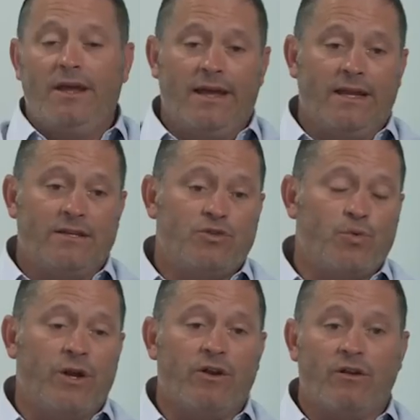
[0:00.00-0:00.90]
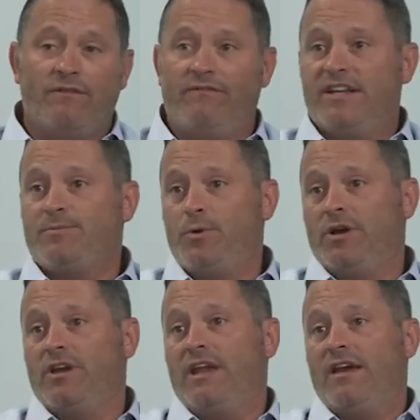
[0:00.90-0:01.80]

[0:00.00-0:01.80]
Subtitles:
and Twitter and Facebook and